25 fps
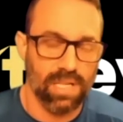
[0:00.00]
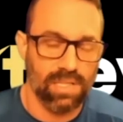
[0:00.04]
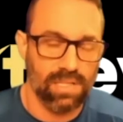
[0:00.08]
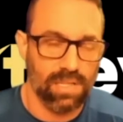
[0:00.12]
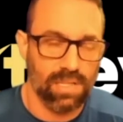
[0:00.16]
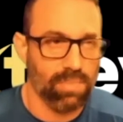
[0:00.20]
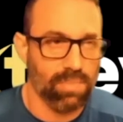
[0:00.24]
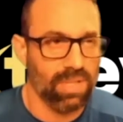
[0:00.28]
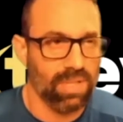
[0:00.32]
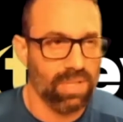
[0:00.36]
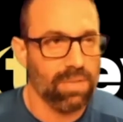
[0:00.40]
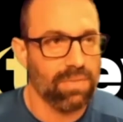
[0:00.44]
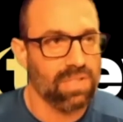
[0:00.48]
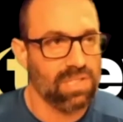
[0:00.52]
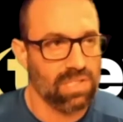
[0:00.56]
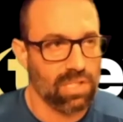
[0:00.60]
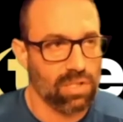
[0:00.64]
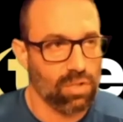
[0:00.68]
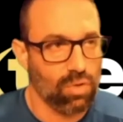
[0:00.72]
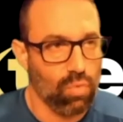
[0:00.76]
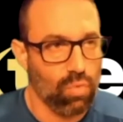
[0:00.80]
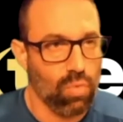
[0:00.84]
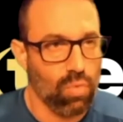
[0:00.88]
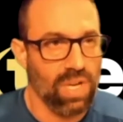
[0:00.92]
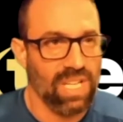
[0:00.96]
I believe it's a
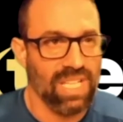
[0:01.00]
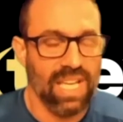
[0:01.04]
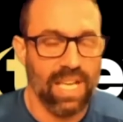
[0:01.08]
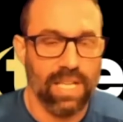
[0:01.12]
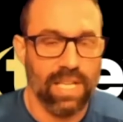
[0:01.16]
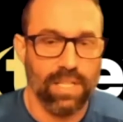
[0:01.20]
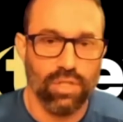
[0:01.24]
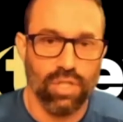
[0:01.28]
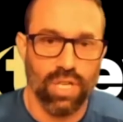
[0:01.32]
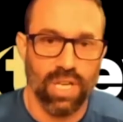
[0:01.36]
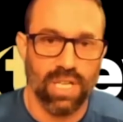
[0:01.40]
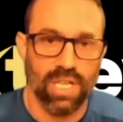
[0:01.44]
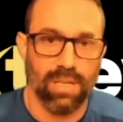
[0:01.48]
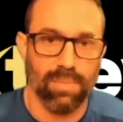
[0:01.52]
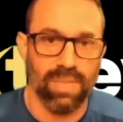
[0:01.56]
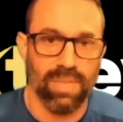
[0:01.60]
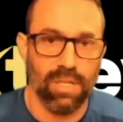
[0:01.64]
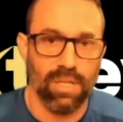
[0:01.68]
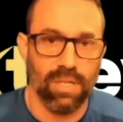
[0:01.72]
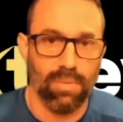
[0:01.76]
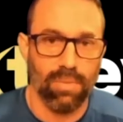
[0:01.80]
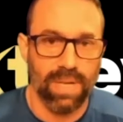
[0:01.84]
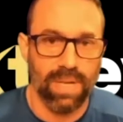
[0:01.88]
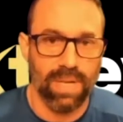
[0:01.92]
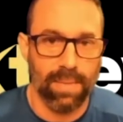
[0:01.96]
28-chain amino
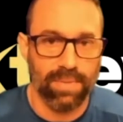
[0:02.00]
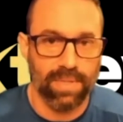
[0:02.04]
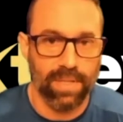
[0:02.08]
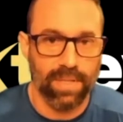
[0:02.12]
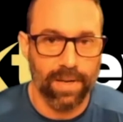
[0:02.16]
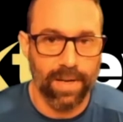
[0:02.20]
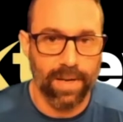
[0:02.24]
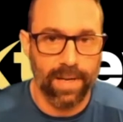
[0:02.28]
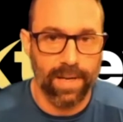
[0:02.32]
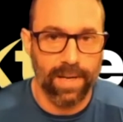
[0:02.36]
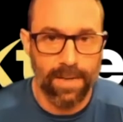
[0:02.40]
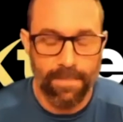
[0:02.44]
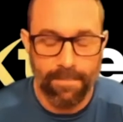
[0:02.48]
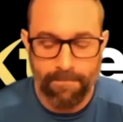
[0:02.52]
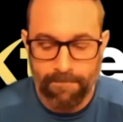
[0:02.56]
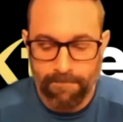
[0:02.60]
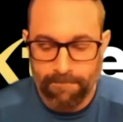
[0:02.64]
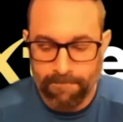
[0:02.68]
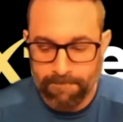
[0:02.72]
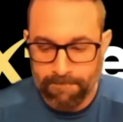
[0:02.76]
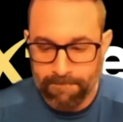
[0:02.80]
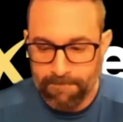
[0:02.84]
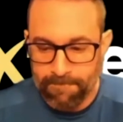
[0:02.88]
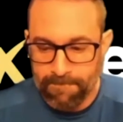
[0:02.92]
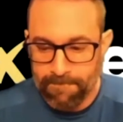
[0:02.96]
peptide
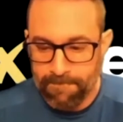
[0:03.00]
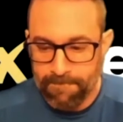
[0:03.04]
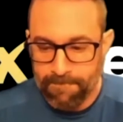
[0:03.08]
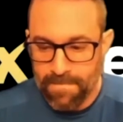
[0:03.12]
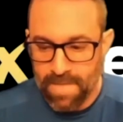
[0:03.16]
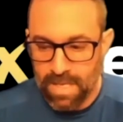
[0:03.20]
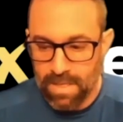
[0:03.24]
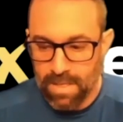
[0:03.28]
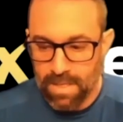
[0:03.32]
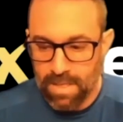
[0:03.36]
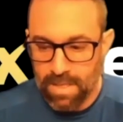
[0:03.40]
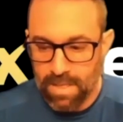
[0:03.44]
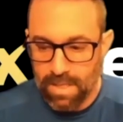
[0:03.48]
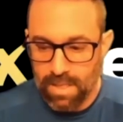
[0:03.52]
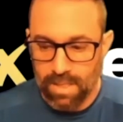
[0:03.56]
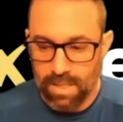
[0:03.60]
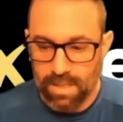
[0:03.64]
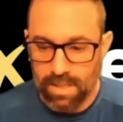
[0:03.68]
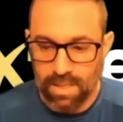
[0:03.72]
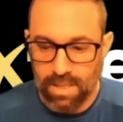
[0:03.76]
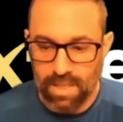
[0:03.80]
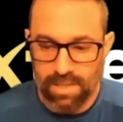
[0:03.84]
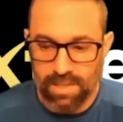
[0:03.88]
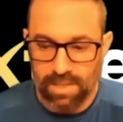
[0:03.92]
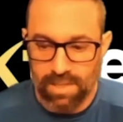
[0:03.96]

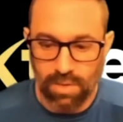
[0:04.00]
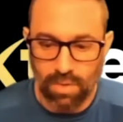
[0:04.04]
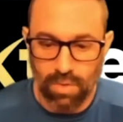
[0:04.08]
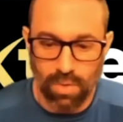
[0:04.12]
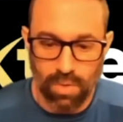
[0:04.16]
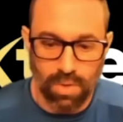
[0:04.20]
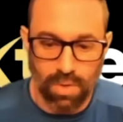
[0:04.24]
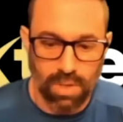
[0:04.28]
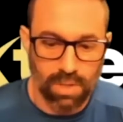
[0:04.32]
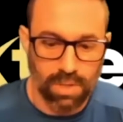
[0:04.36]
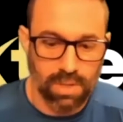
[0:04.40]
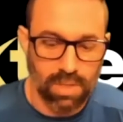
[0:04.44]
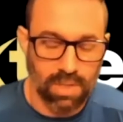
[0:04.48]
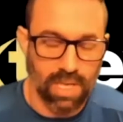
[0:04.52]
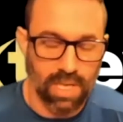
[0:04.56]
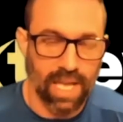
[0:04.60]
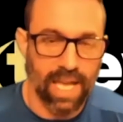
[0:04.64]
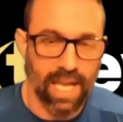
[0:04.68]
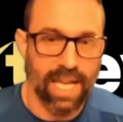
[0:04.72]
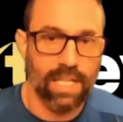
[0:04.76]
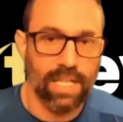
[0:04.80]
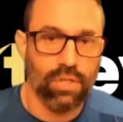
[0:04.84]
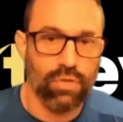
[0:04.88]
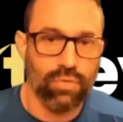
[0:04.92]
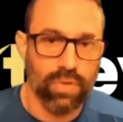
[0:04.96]
that's called
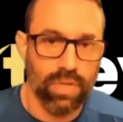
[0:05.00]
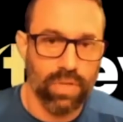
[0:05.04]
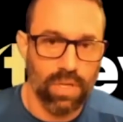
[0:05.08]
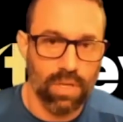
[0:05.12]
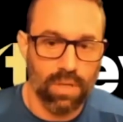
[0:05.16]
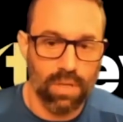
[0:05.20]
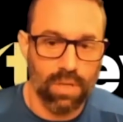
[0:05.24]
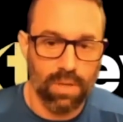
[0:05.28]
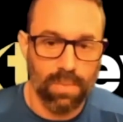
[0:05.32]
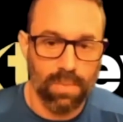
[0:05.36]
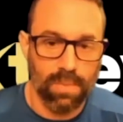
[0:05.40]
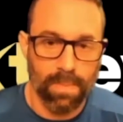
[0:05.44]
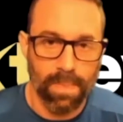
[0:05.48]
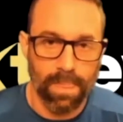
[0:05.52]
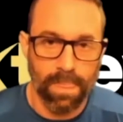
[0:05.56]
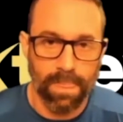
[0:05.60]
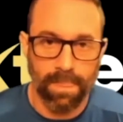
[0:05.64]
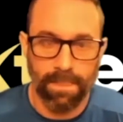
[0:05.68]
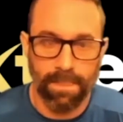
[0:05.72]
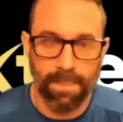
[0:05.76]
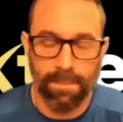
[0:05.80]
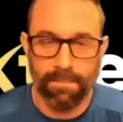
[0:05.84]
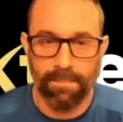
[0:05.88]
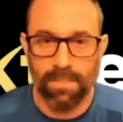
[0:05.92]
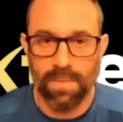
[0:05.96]
atrial
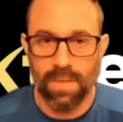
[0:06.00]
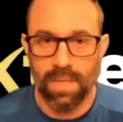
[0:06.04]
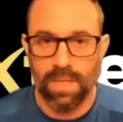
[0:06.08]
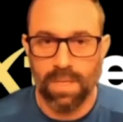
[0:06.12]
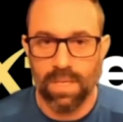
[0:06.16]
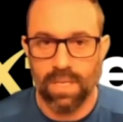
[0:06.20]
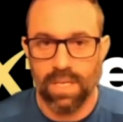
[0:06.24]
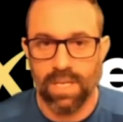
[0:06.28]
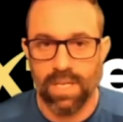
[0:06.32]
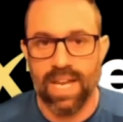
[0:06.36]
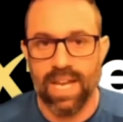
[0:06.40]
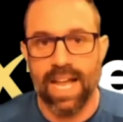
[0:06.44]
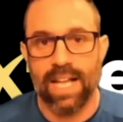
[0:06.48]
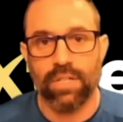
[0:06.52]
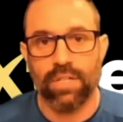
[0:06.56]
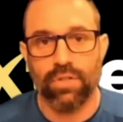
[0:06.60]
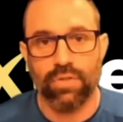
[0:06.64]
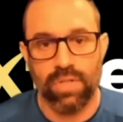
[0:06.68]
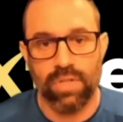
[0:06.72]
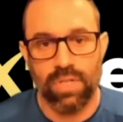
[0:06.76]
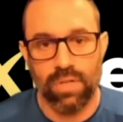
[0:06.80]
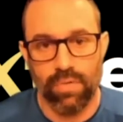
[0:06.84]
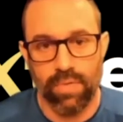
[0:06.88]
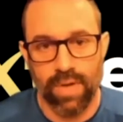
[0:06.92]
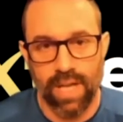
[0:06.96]

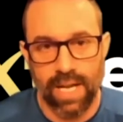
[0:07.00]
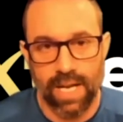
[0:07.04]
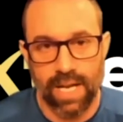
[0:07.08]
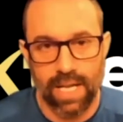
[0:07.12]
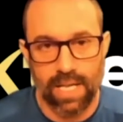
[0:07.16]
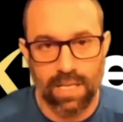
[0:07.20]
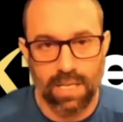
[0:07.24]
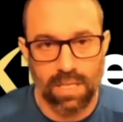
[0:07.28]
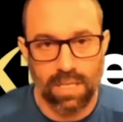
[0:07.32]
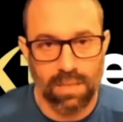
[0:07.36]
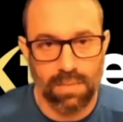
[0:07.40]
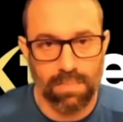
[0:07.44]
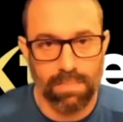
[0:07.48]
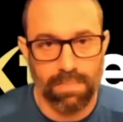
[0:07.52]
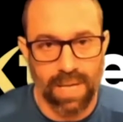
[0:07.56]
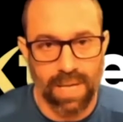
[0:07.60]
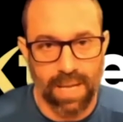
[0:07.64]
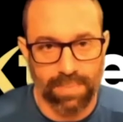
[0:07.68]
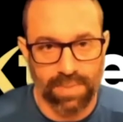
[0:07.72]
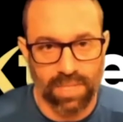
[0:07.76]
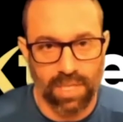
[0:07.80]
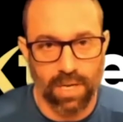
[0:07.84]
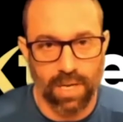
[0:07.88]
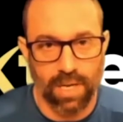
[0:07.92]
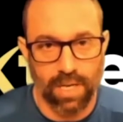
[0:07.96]
natriuretic
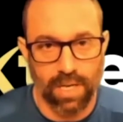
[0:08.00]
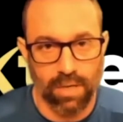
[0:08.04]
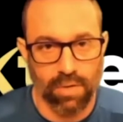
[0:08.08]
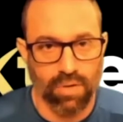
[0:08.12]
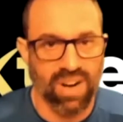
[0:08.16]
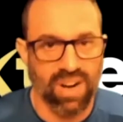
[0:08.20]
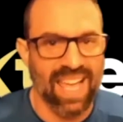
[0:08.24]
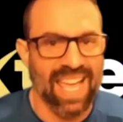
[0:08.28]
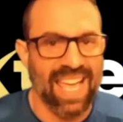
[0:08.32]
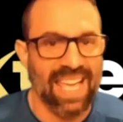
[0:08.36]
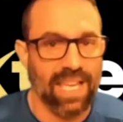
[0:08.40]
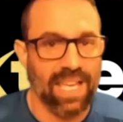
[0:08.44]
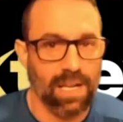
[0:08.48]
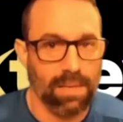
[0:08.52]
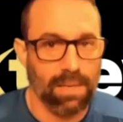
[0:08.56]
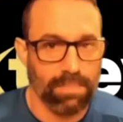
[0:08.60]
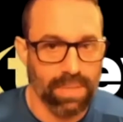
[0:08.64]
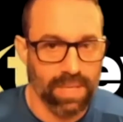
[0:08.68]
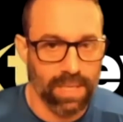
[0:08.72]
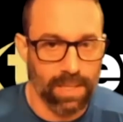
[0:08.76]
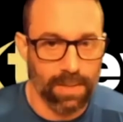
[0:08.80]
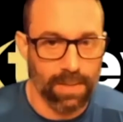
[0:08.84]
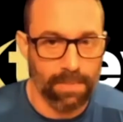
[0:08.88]
peptide, or ANP.